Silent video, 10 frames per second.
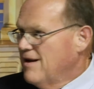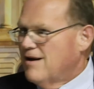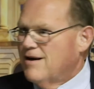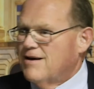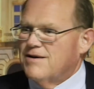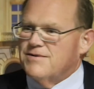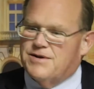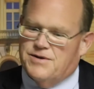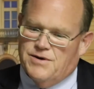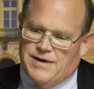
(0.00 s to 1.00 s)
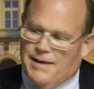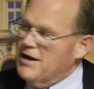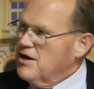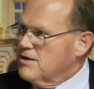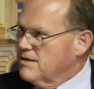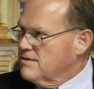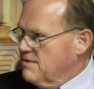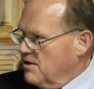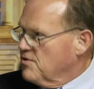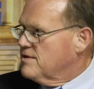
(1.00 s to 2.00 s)
Am I
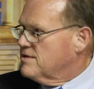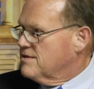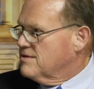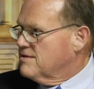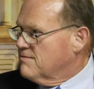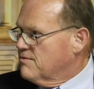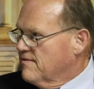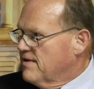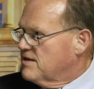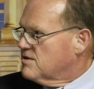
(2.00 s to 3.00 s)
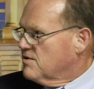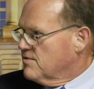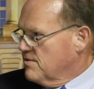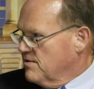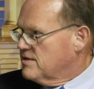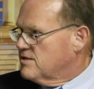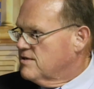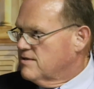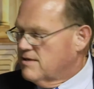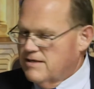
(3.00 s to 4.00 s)
a Christian, a professed
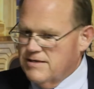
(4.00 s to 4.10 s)
Christian